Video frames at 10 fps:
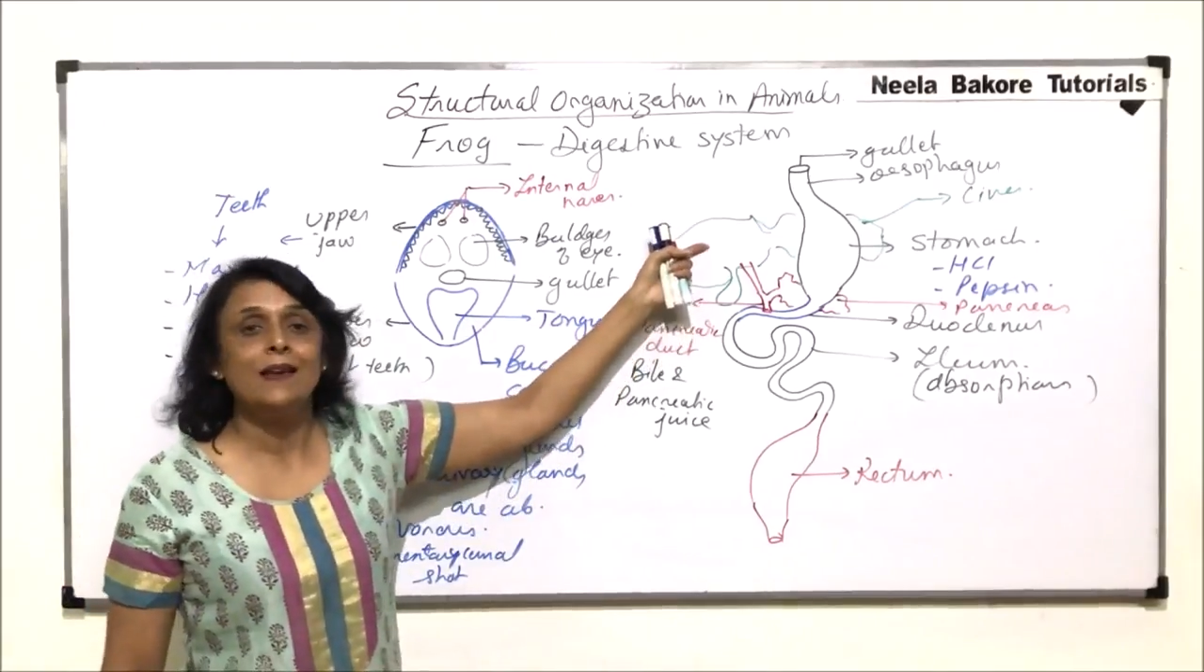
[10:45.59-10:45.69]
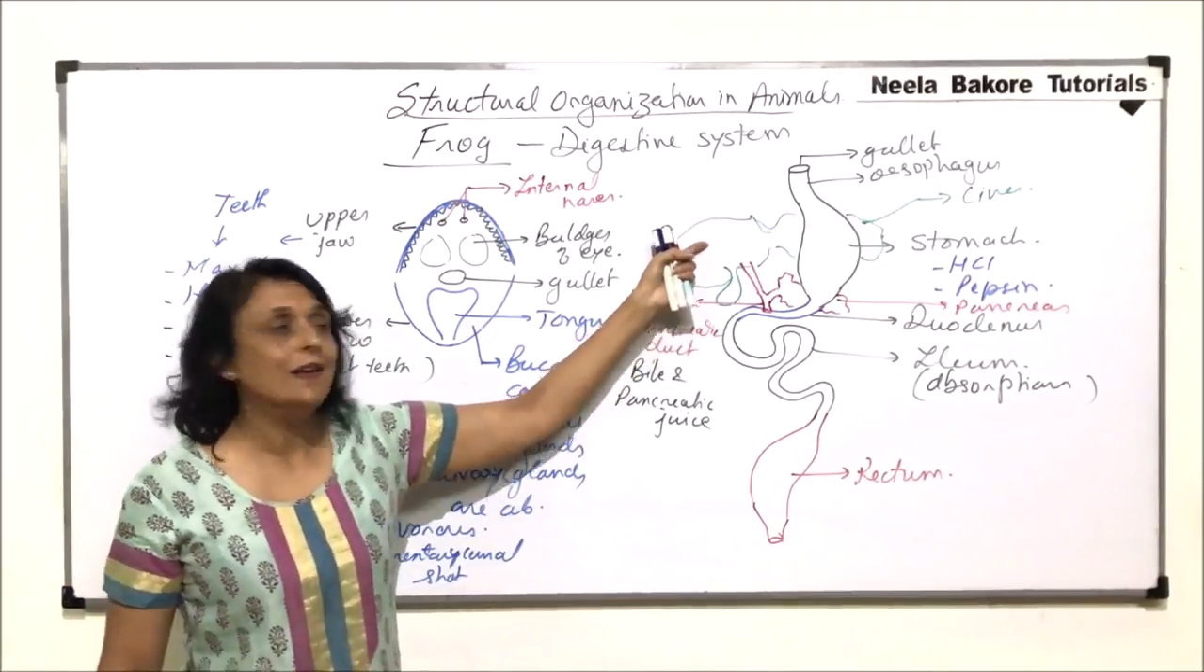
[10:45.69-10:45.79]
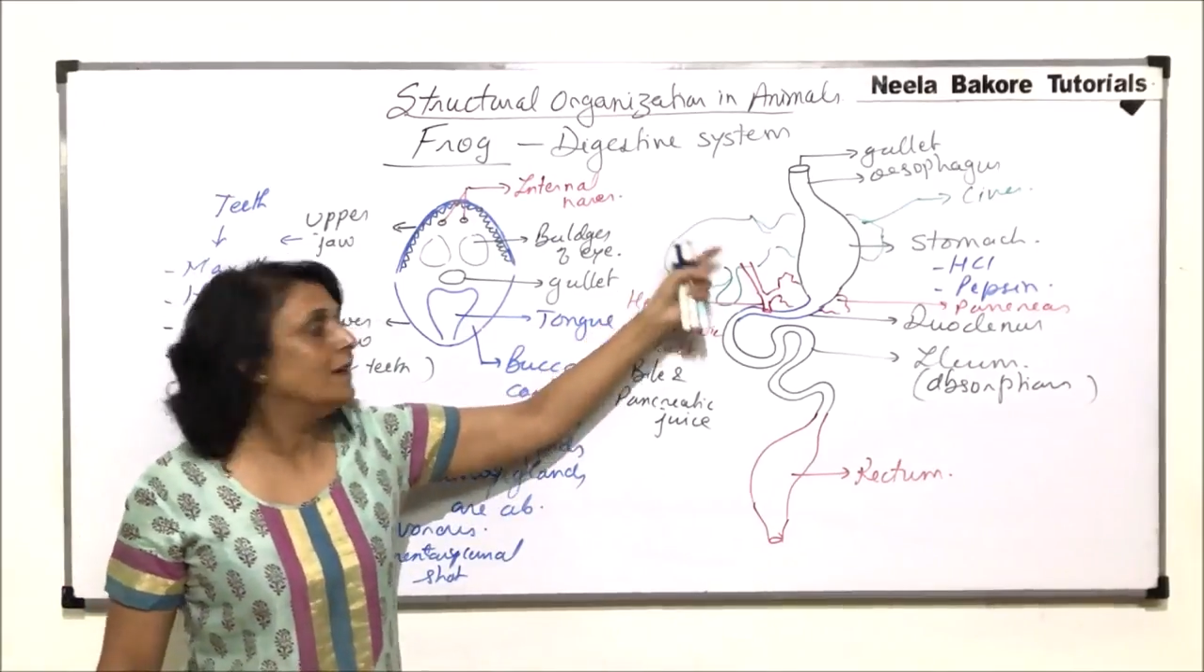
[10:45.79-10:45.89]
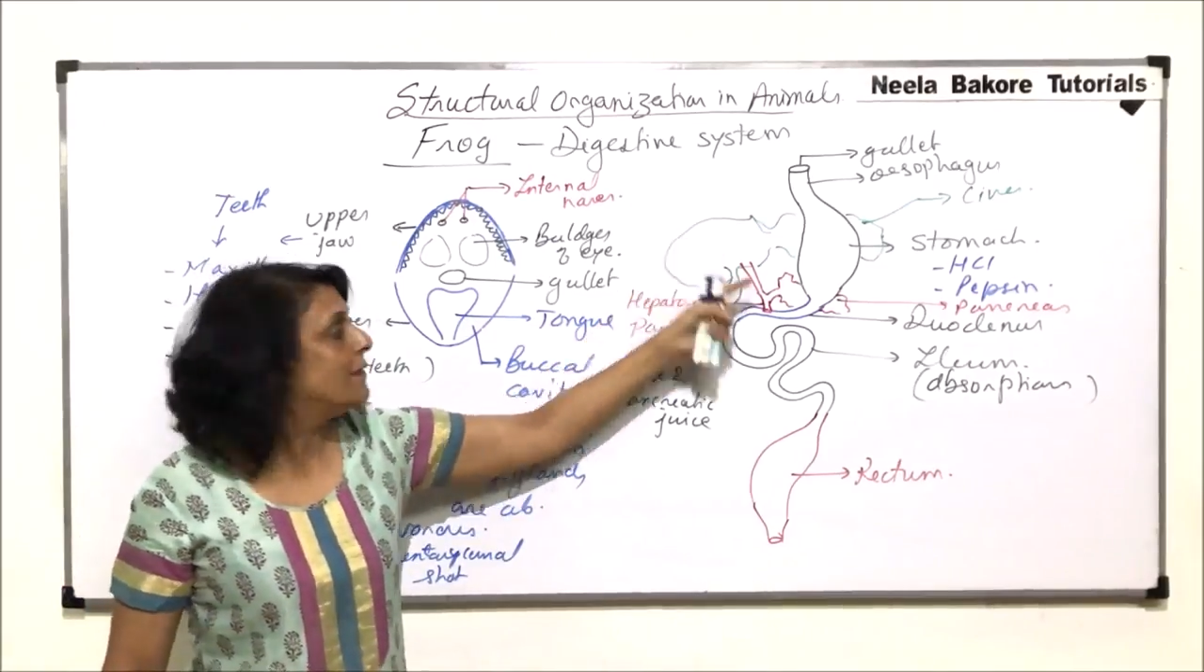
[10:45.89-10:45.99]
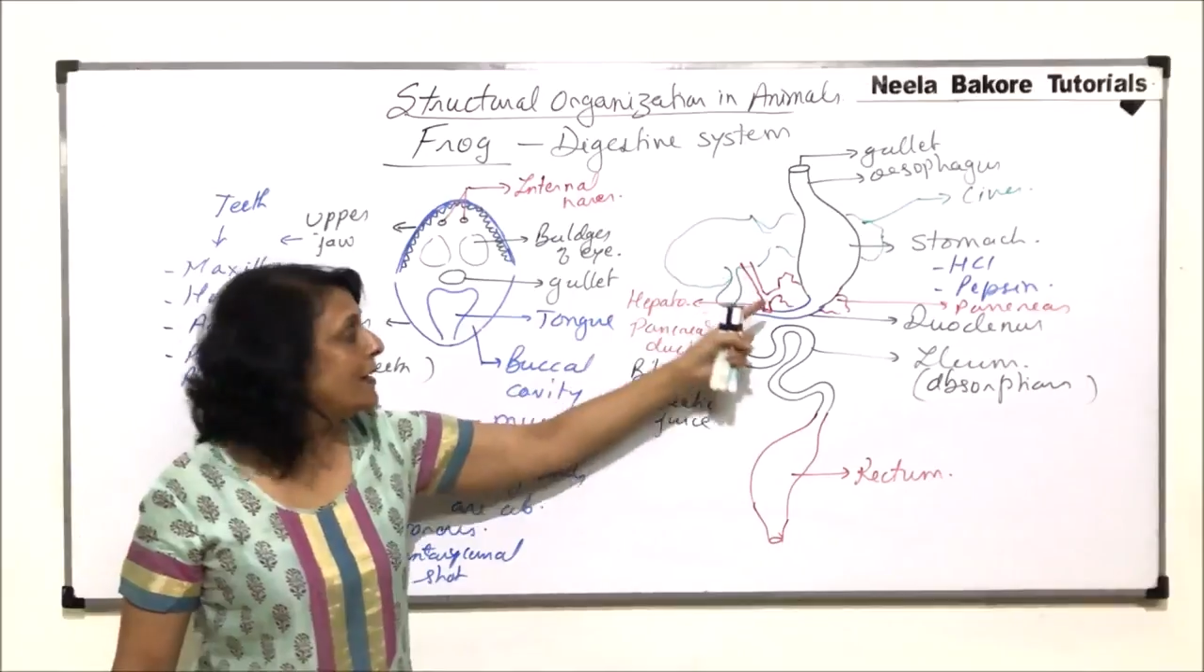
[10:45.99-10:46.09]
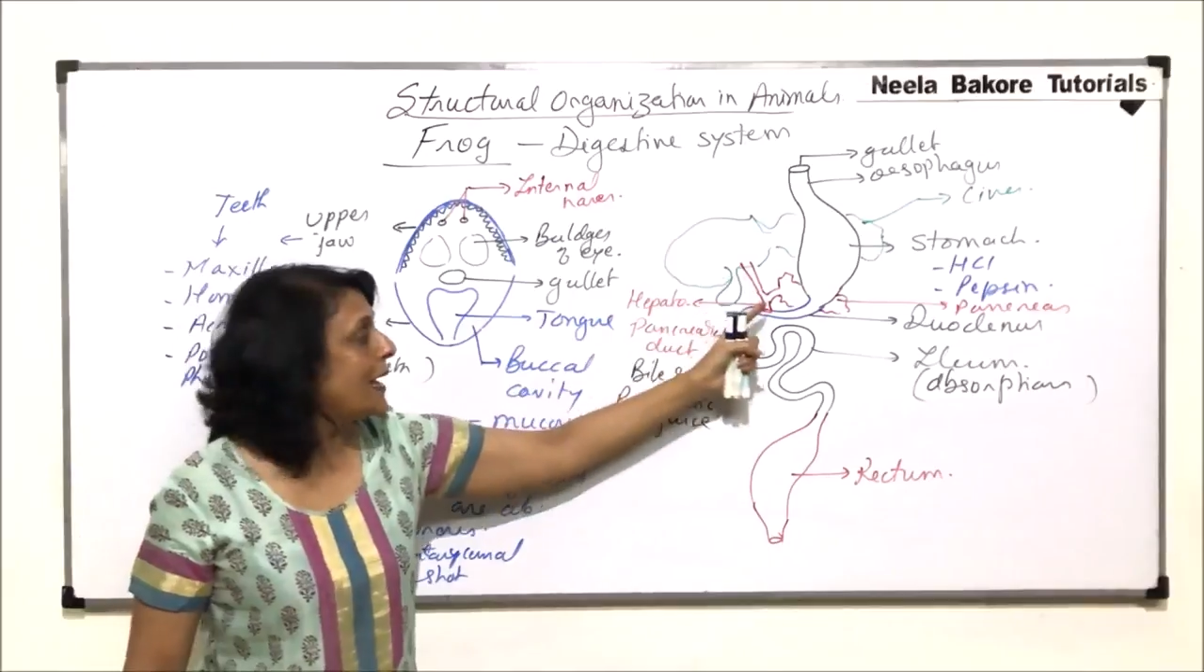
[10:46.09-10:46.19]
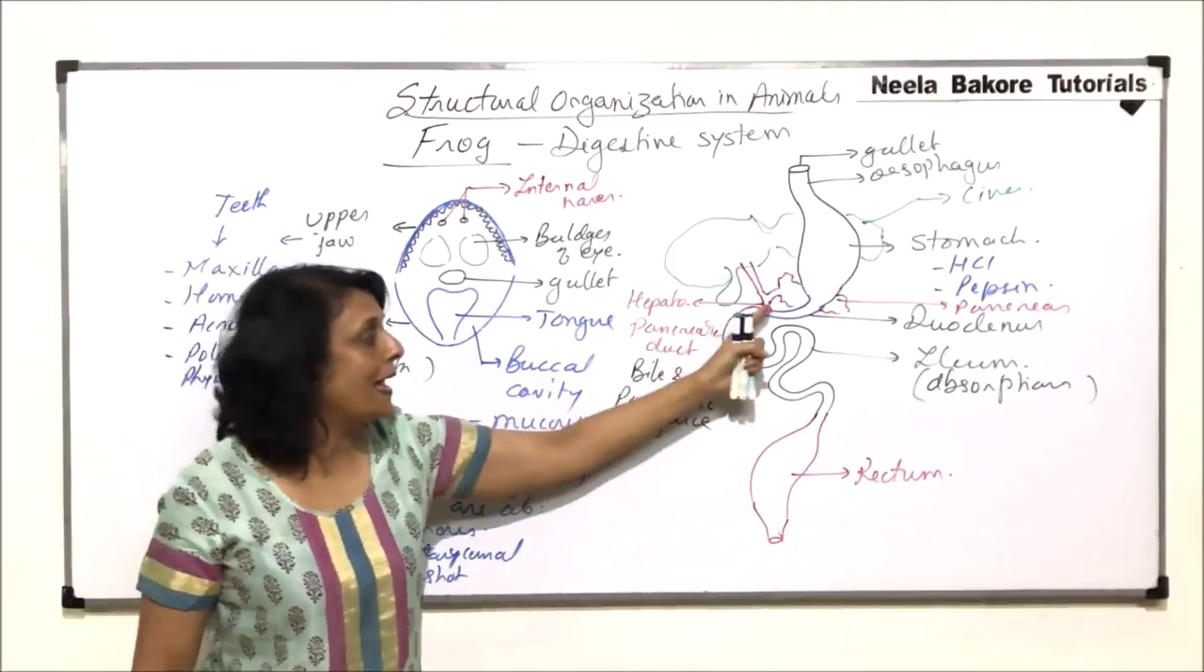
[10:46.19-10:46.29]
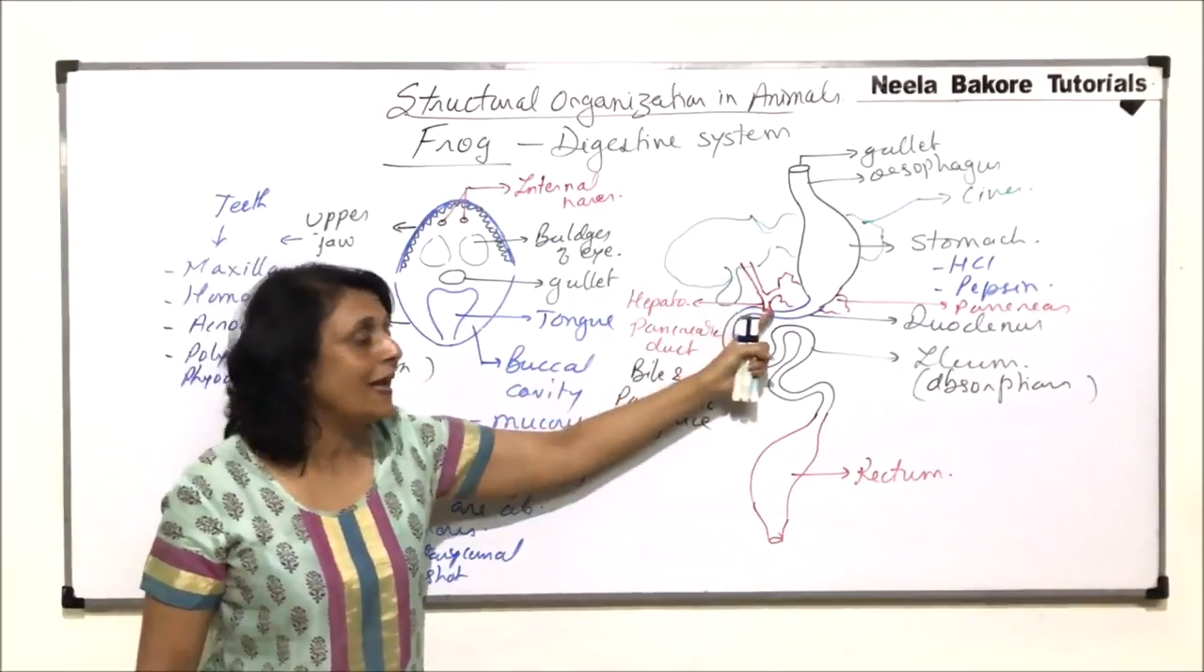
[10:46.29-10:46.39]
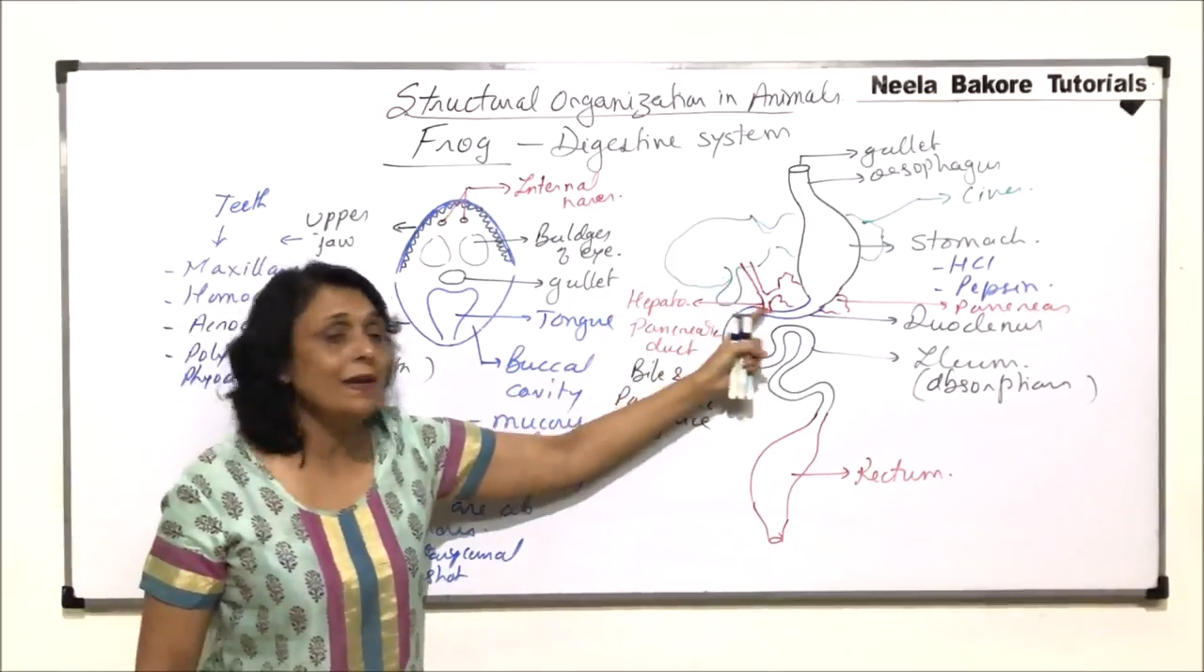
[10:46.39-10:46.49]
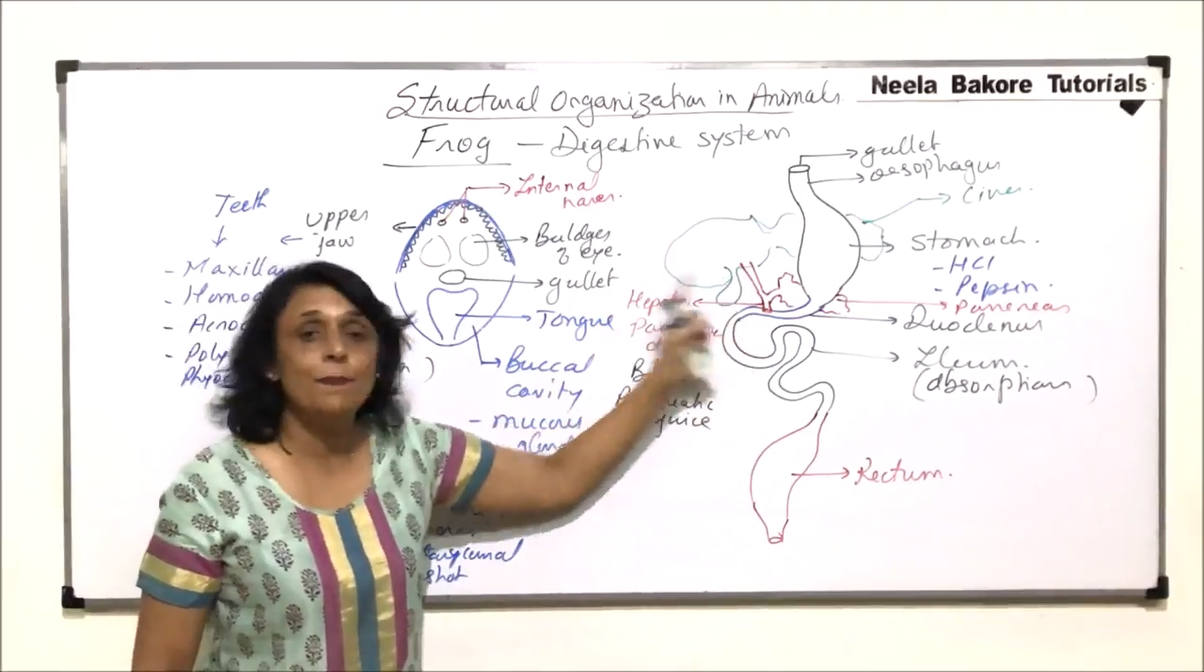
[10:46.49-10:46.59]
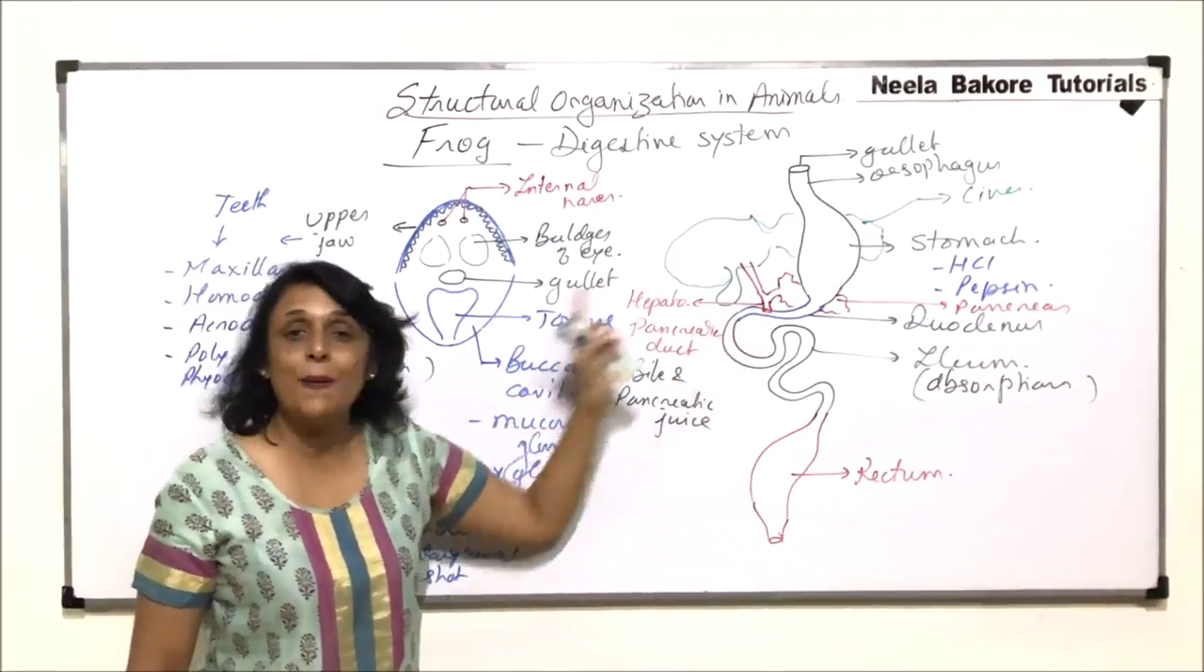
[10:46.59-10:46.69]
liver and